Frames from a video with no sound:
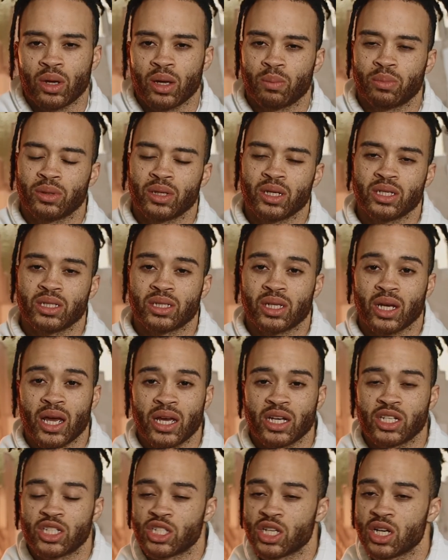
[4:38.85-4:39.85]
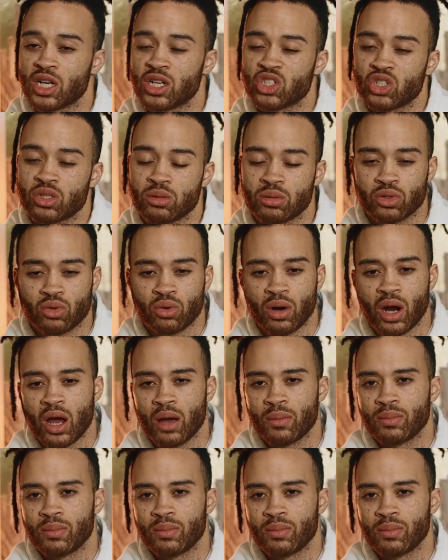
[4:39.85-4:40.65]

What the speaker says: please like, share, subscribe.